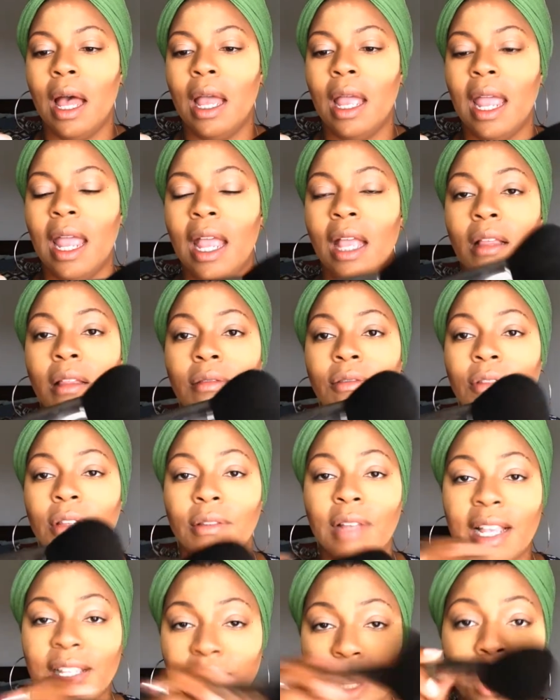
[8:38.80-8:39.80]
It
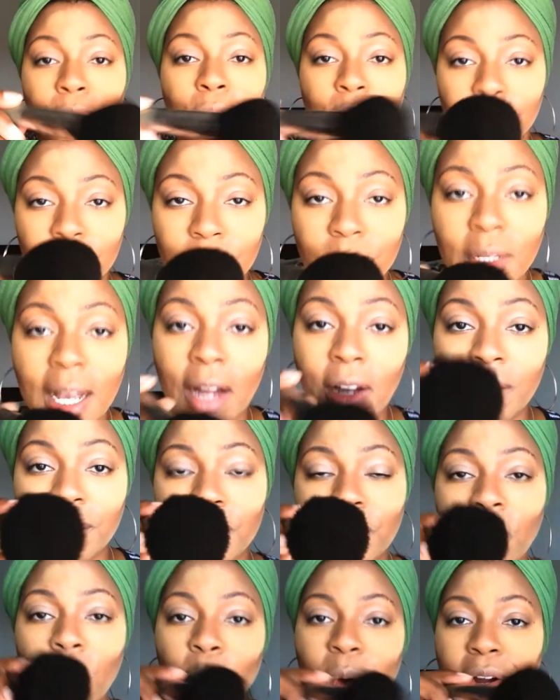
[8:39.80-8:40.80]
is old. I don't
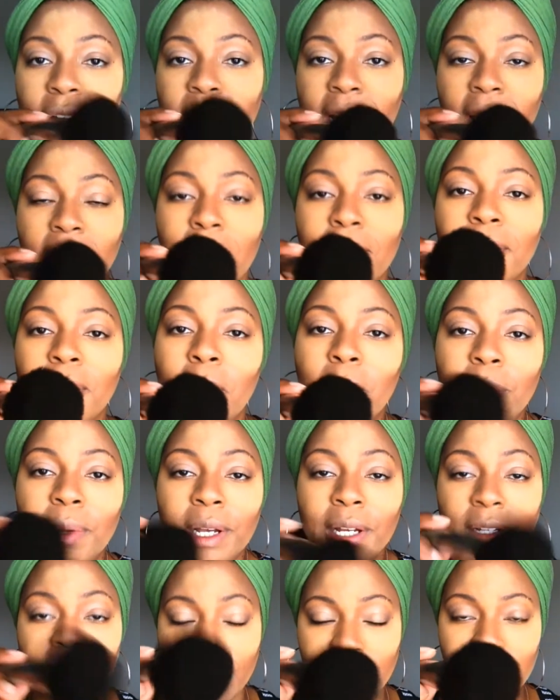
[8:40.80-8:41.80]
even know where it came from,
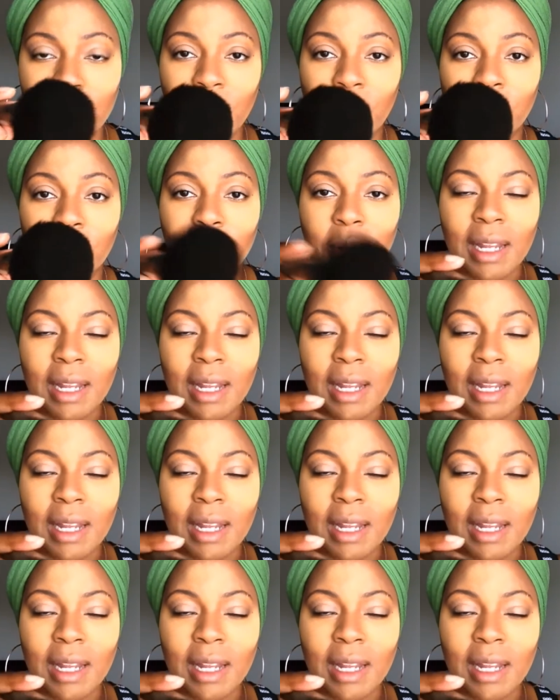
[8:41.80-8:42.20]
but it's old.